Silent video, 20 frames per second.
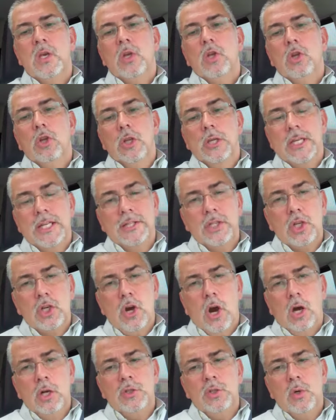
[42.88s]
You're looking at the
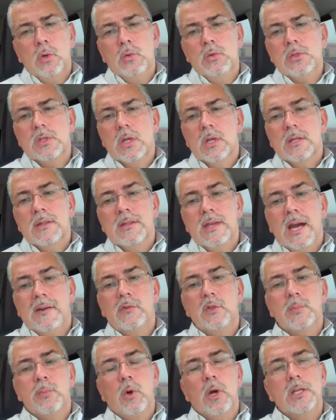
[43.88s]
condos, the
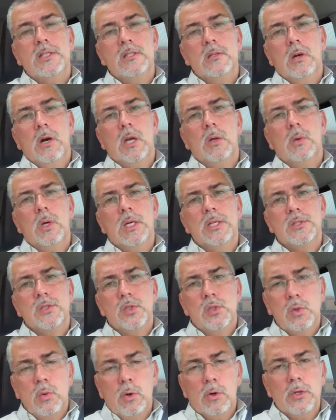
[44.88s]
average price in Ottawa is
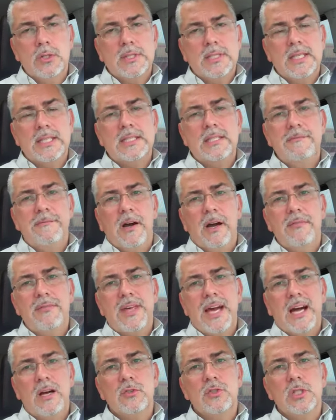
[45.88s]

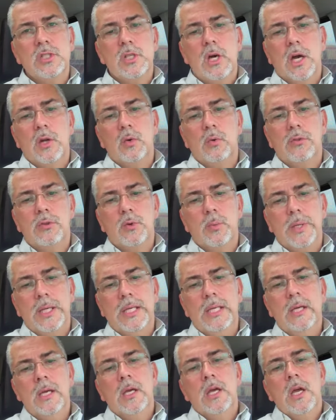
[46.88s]

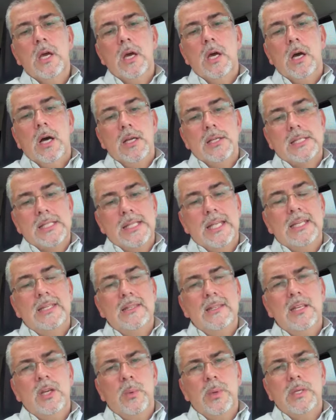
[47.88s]
$265,903, a slight
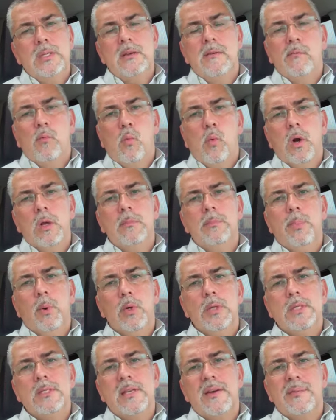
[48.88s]
decrease of
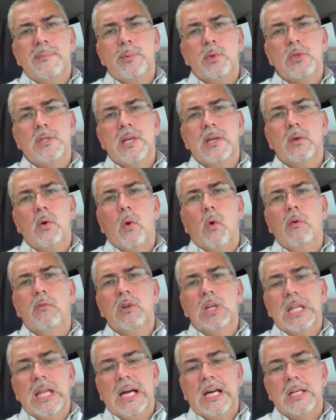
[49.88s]
1.7%
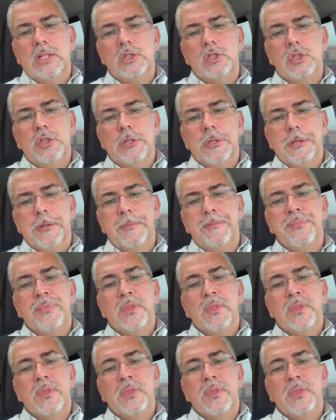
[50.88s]
over last year.